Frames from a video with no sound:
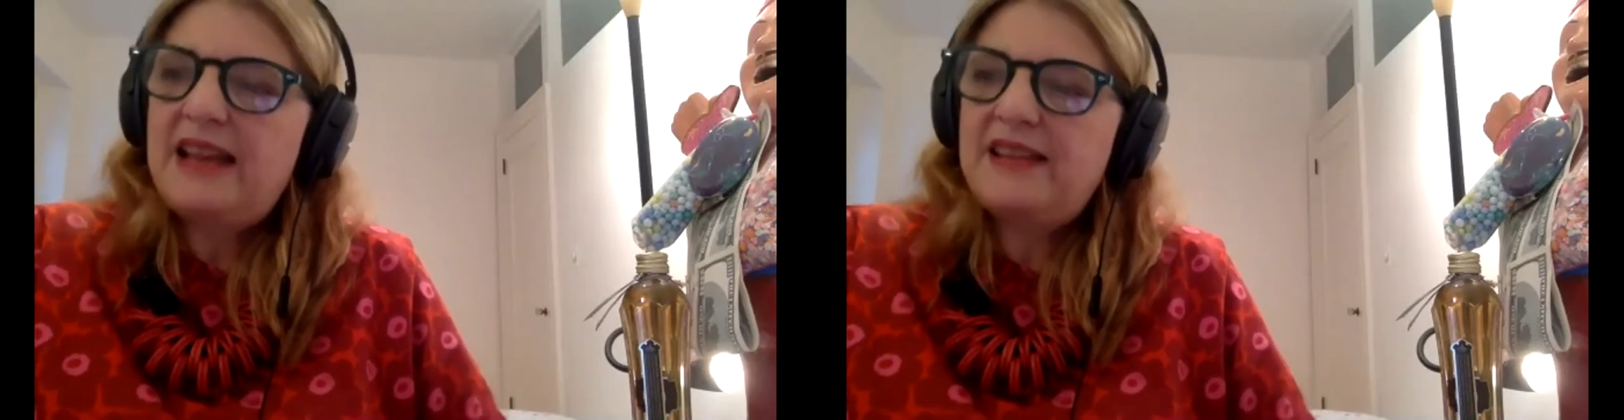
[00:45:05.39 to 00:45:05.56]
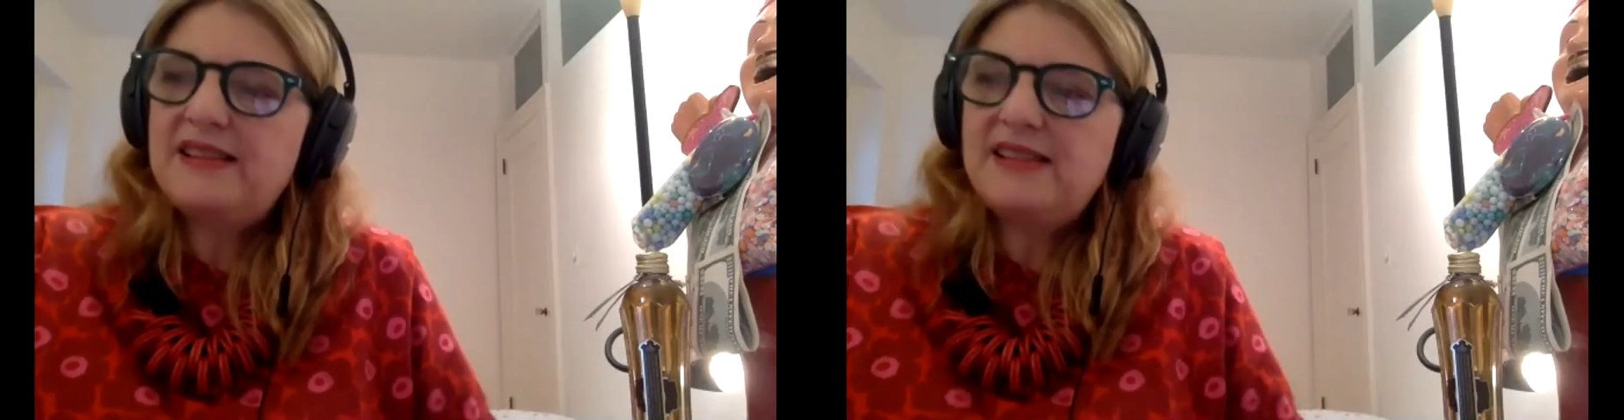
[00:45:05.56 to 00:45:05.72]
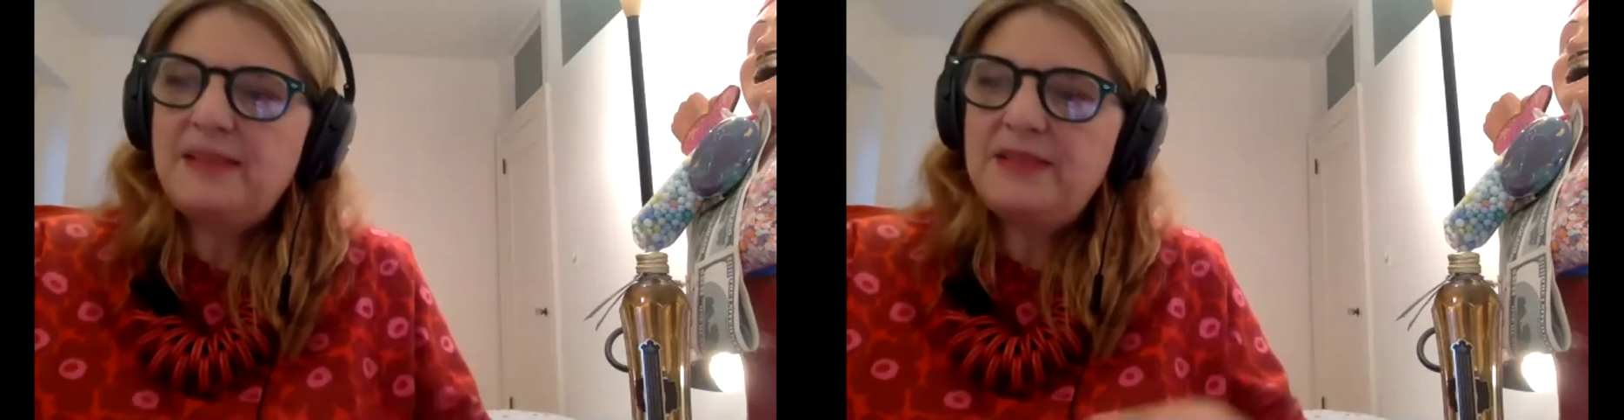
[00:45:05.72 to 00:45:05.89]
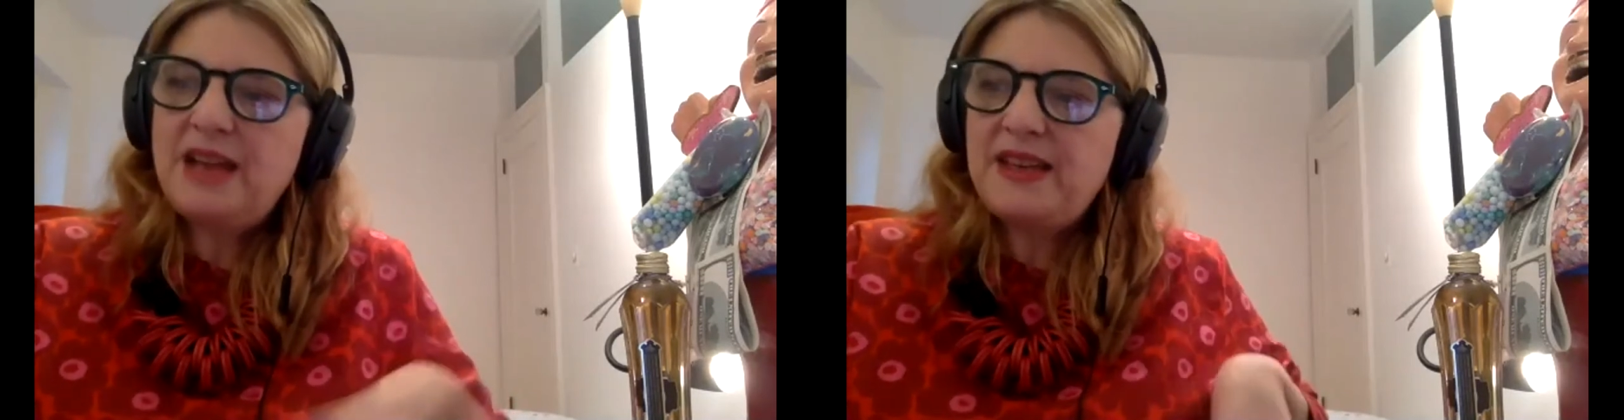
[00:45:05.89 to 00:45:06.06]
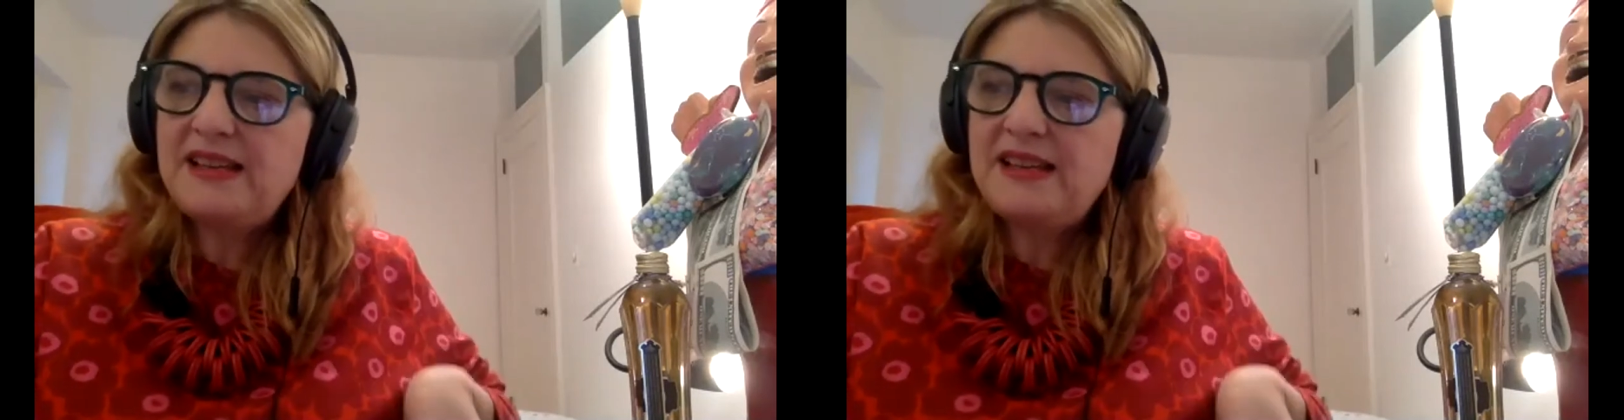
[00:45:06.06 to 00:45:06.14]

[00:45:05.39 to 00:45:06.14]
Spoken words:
at the same time,